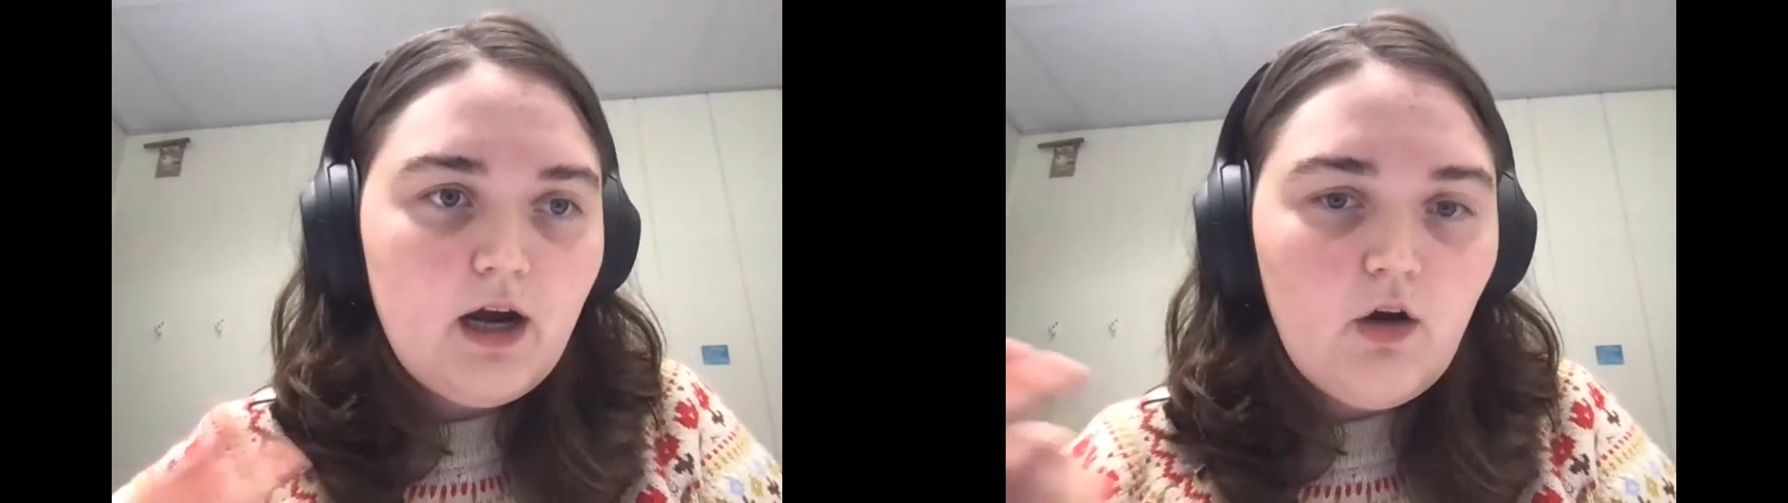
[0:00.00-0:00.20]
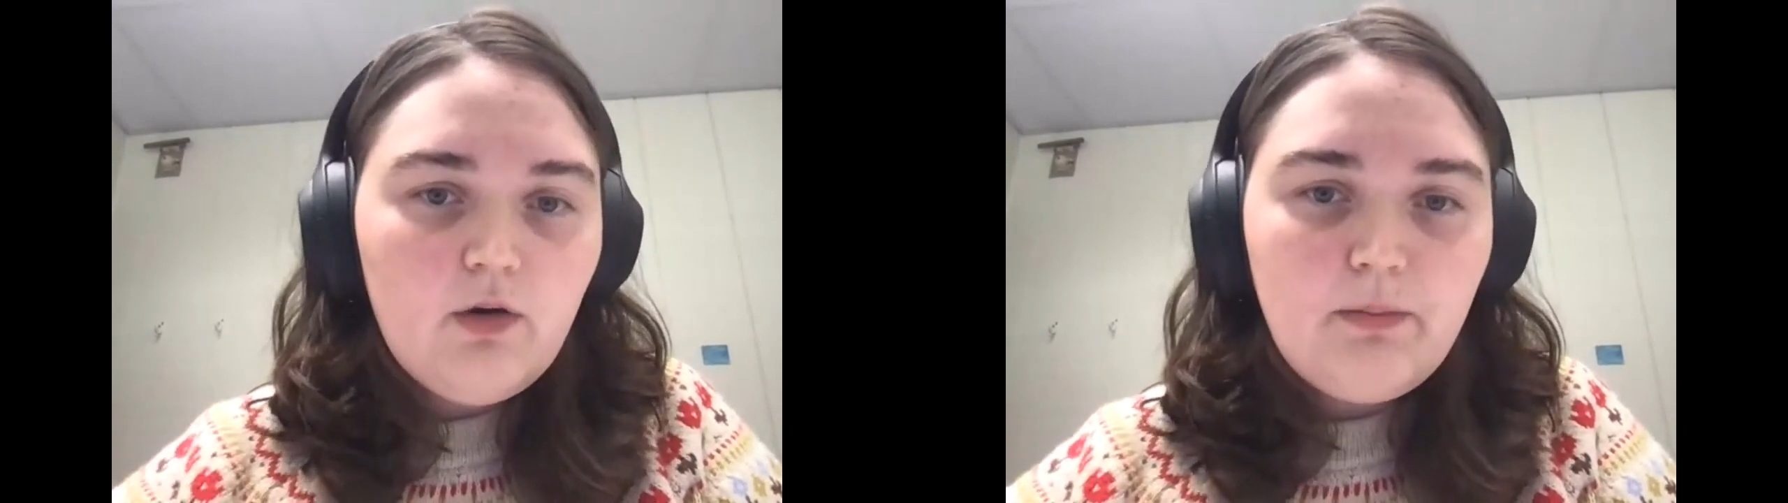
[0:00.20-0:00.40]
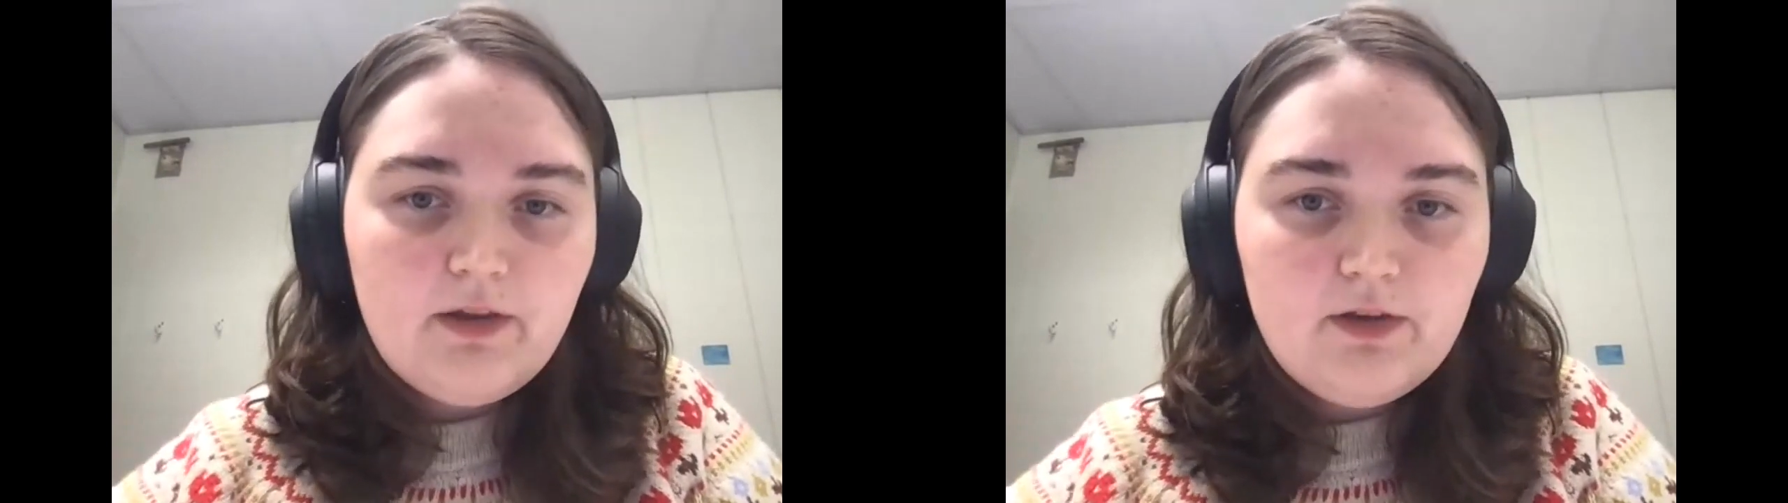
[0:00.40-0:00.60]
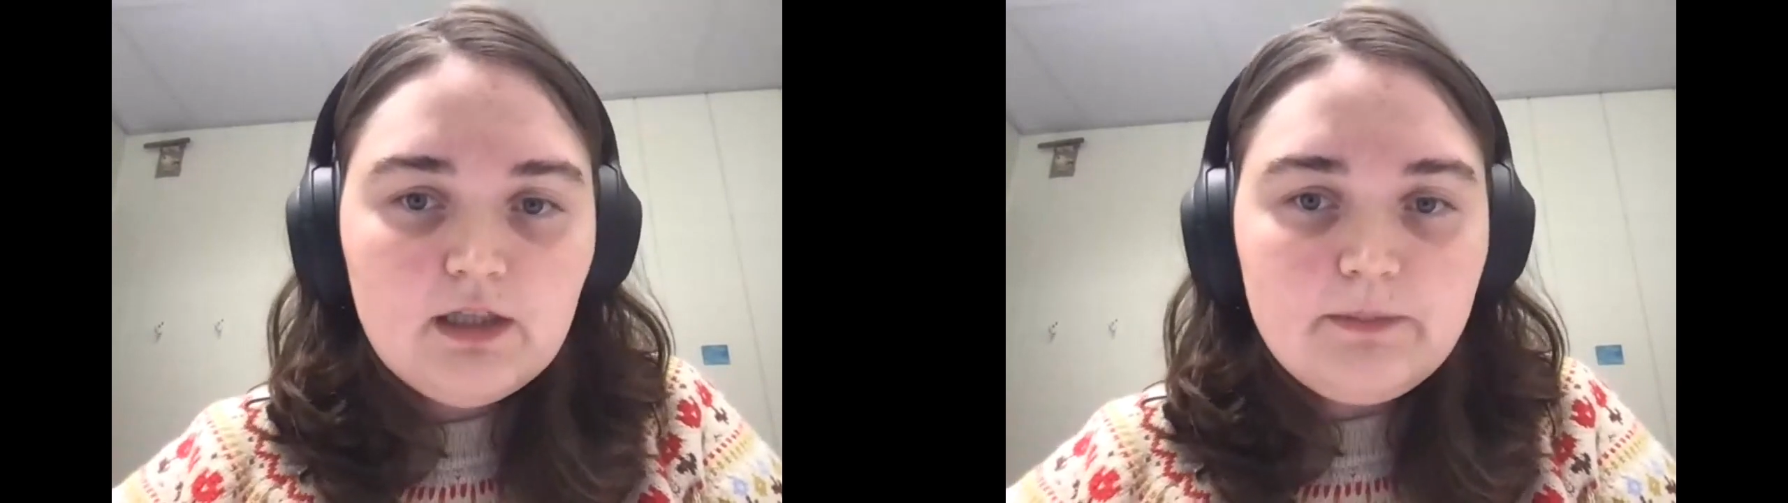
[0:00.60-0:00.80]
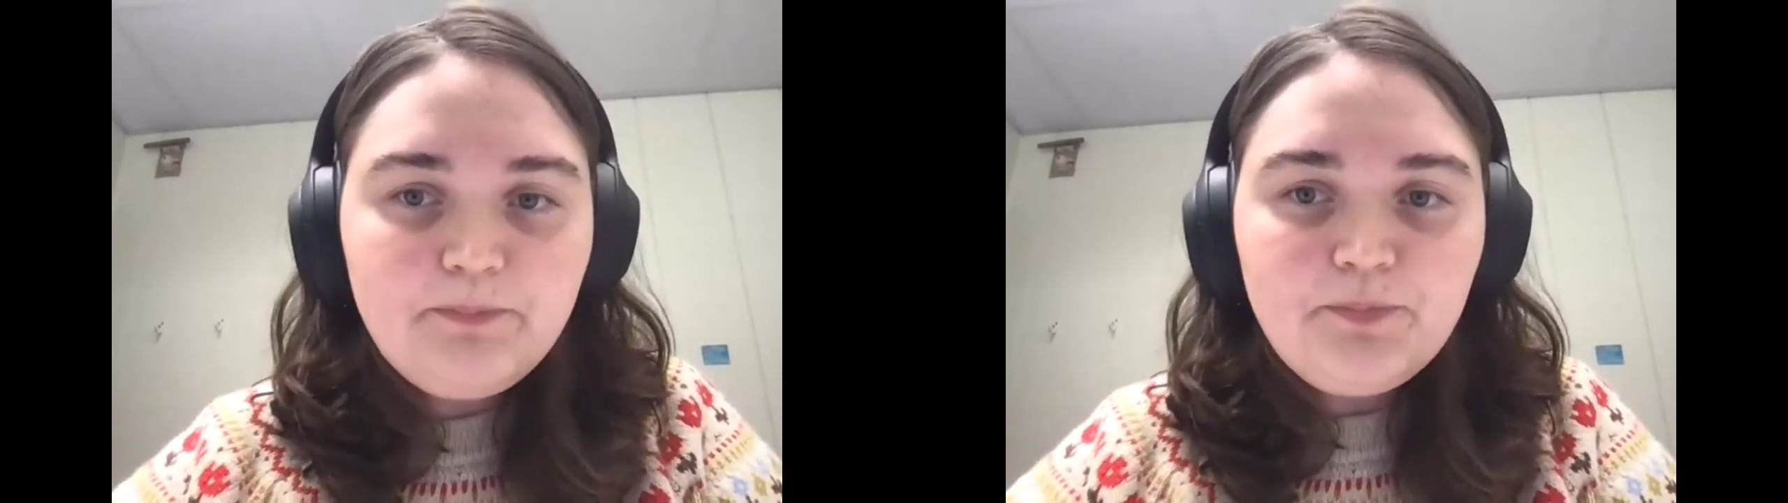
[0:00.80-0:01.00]
our
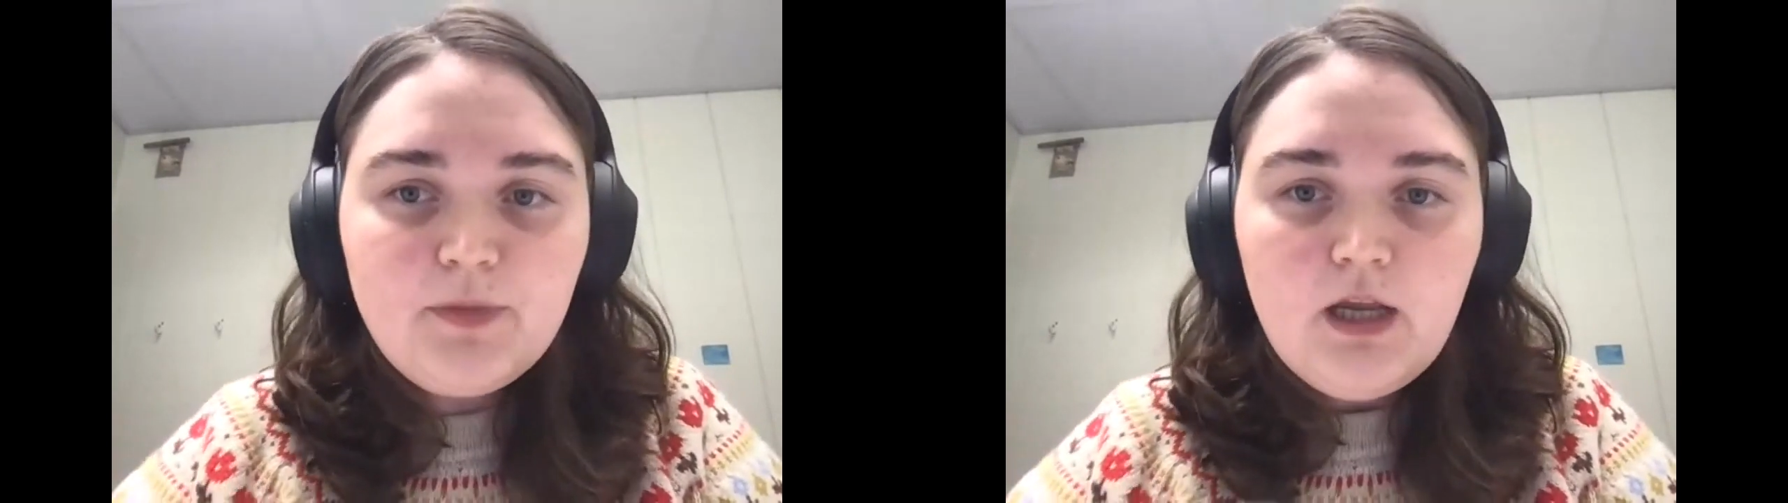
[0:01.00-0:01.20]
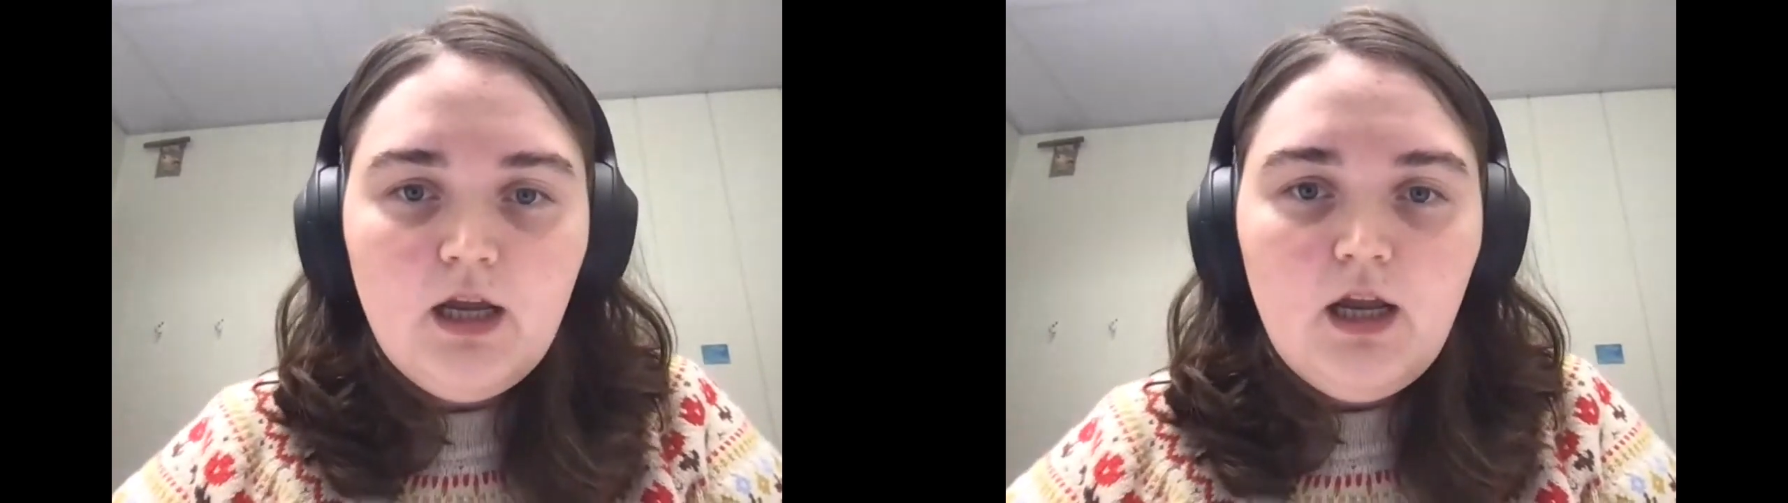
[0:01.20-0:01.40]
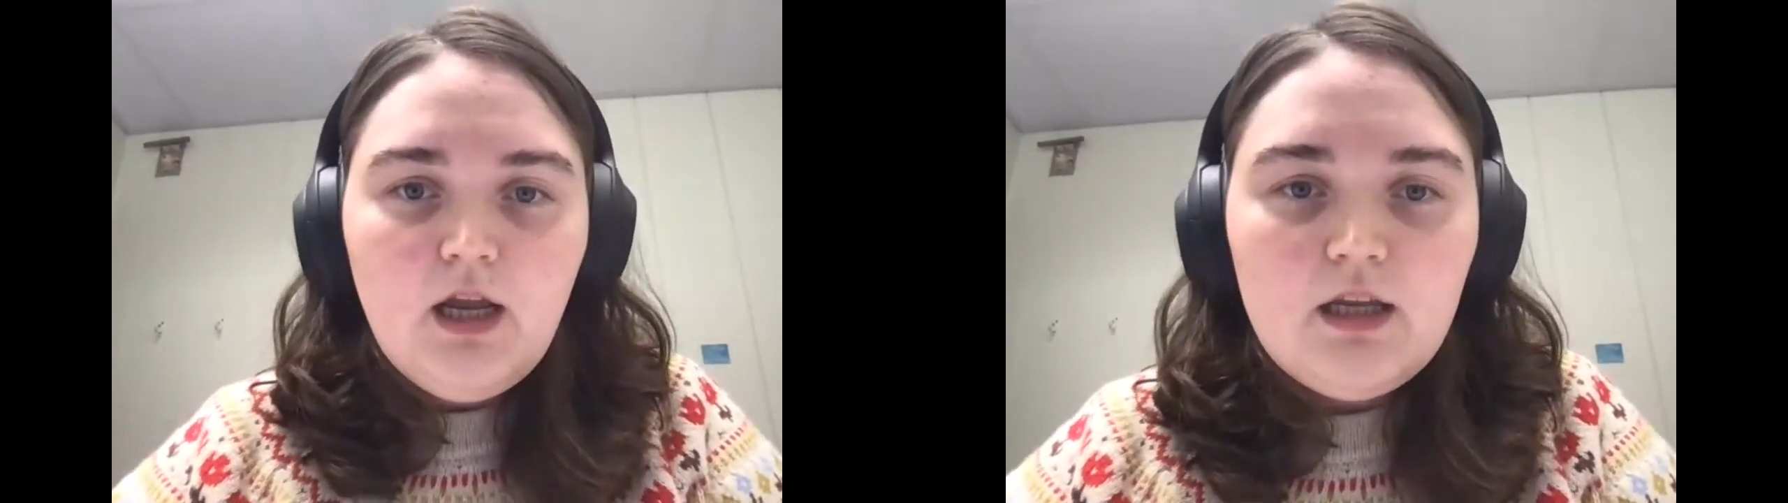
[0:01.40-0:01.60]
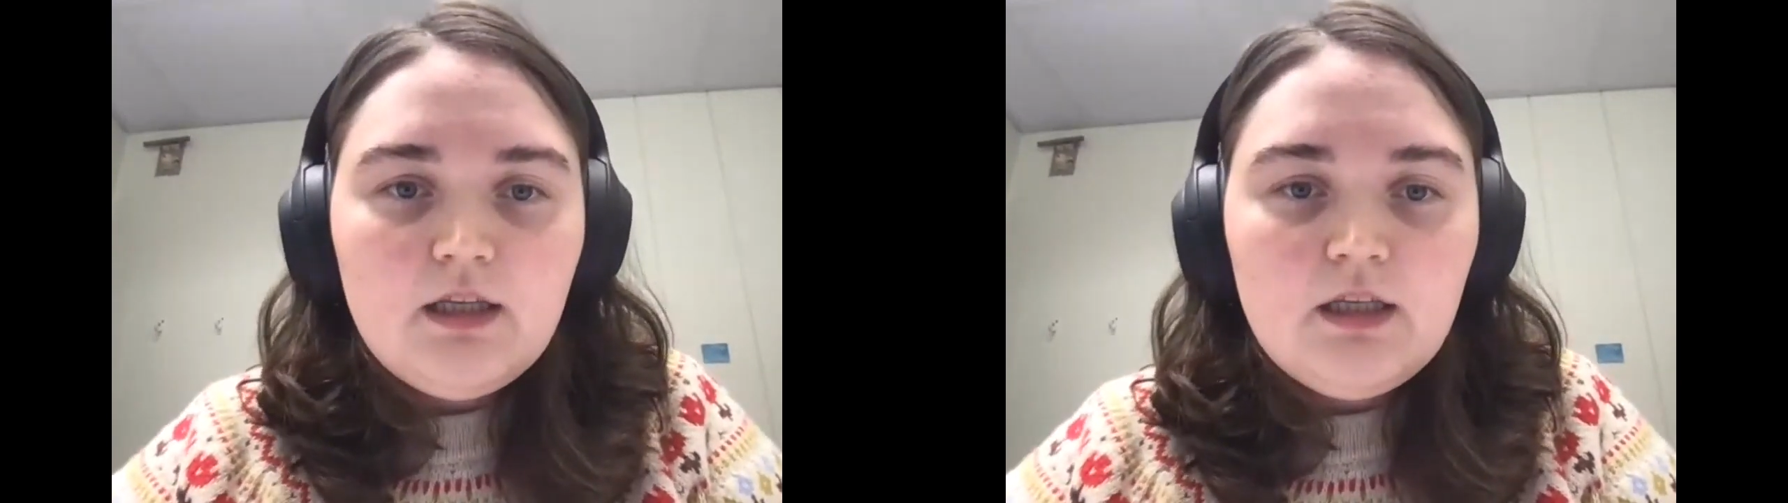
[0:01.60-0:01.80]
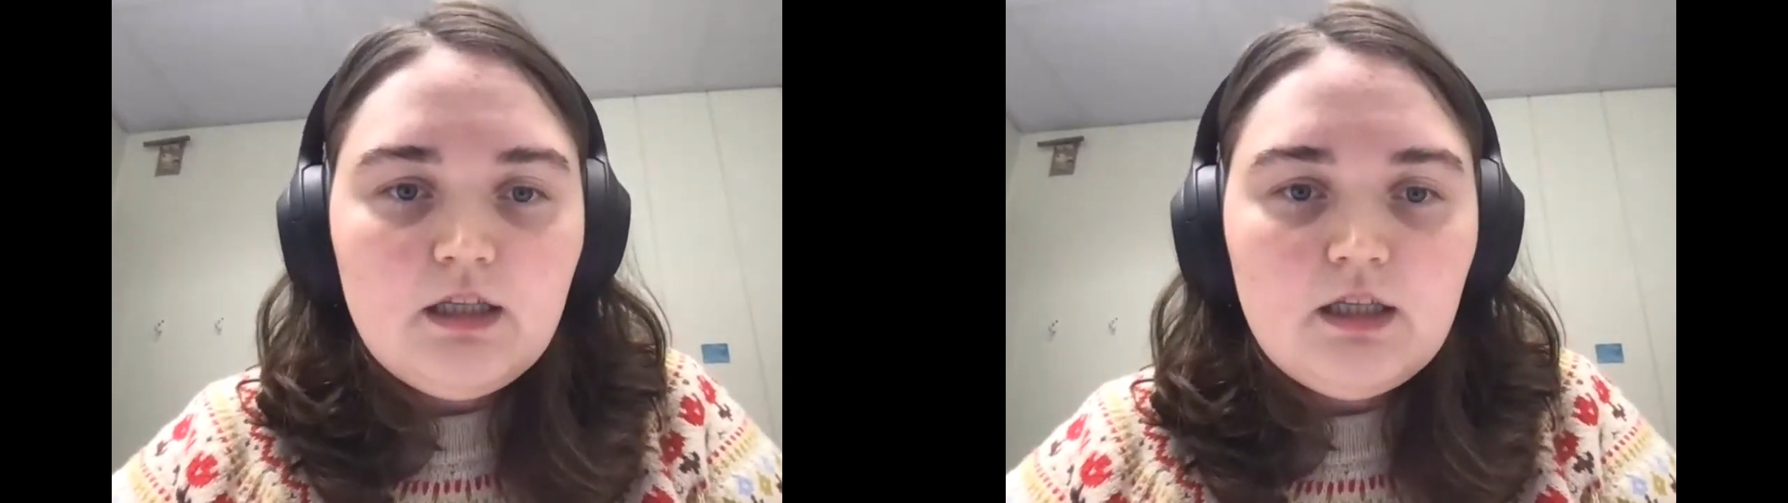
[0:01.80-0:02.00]
method.
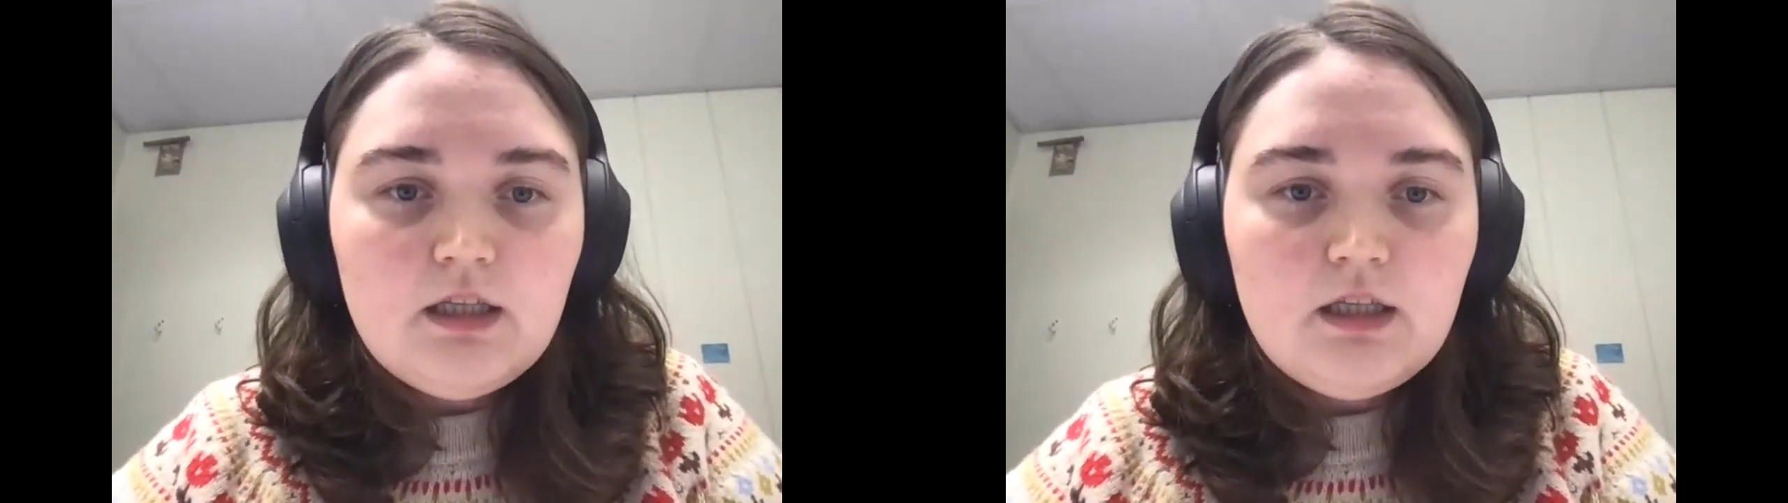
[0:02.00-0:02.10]
And